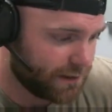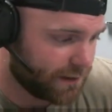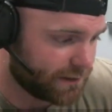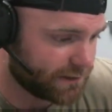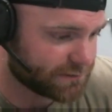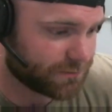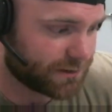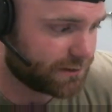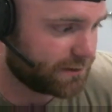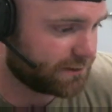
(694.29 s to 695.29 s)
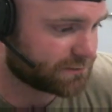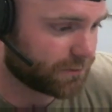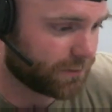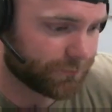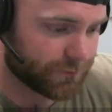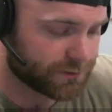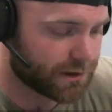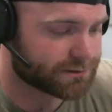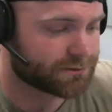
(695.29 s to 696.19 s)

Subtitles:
is what it is. Well, Dr.